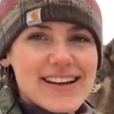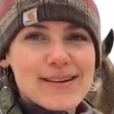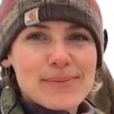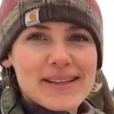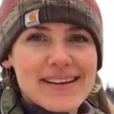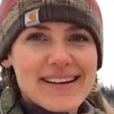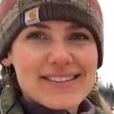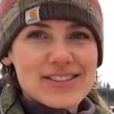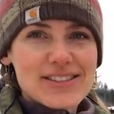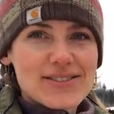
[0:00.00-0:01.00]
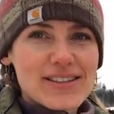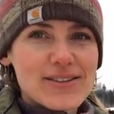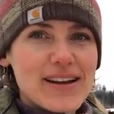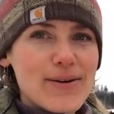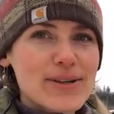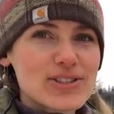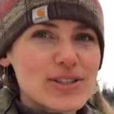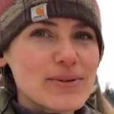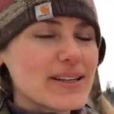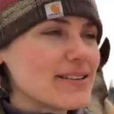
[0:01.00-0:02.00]
to be there. She's so cute. I wish she
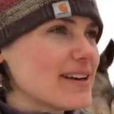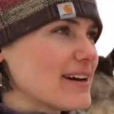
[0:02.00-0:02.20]
would